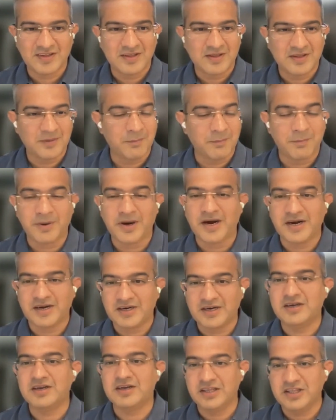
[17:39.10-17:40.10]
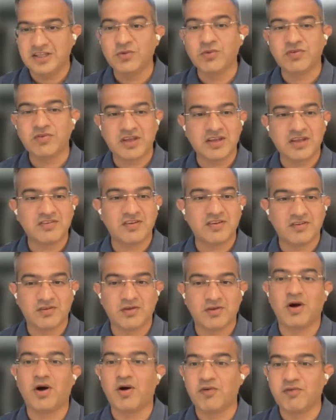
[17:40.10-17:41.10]
yeah. but use cases
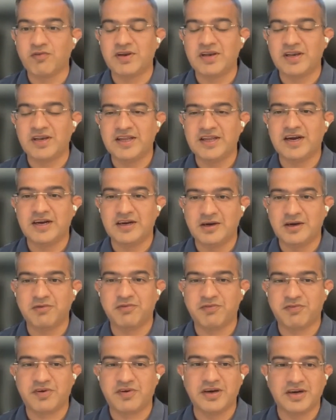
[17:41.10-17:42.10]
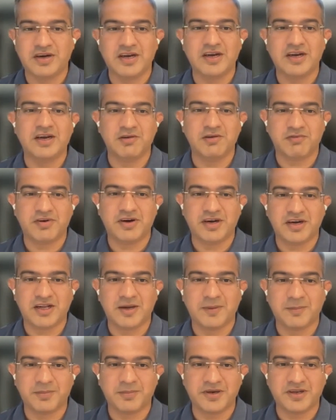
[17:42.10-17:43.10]
oftenly are different in different
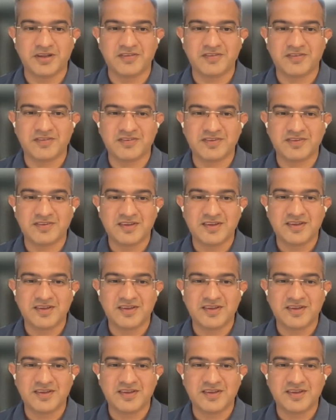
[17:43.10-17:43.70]
companies